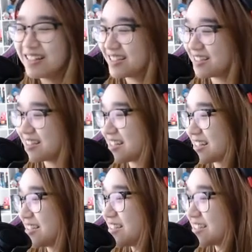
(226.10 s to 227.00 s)
Good thing
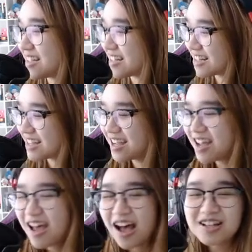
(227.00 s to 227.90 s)
I looked at it.
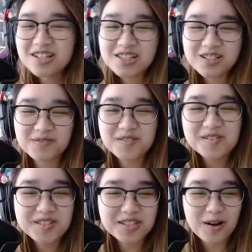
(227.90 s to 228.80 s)
I just
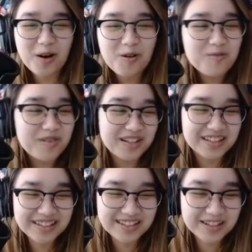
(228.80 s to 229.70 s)
default to the home
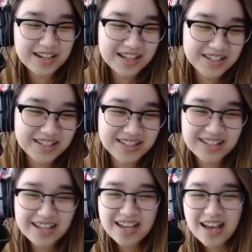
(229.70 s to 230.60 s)
button. So I just,
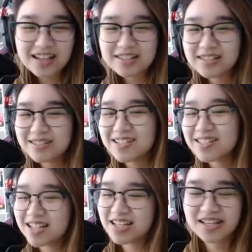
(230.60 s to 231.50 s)
as soon as
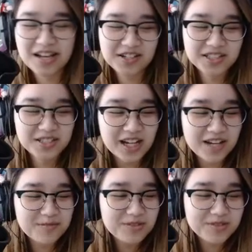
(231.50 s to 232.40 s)
I encounter, I
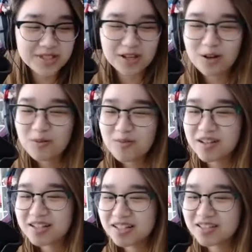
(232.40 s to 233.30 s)
move to the home
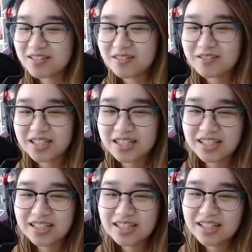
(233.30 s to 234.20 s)
button to, uh,
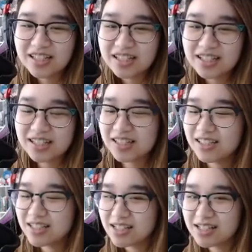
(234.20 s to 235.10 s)

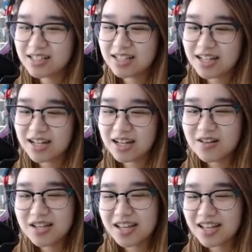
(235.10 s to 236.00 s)
to get it.
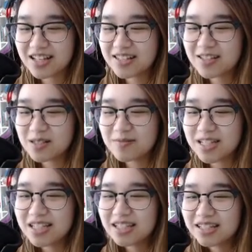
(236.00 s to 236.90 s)
Okay, excuse
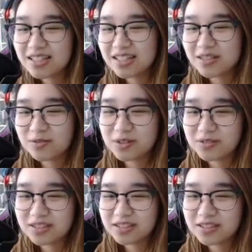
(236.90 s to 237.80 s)
me?
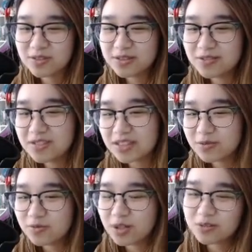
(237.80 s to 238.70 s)
Rude. Rude,
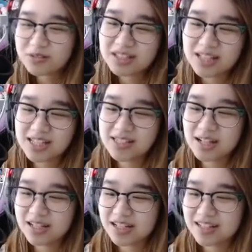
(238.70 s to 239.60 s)
rude, that's
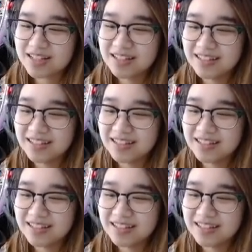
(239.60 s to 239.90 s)
not nice.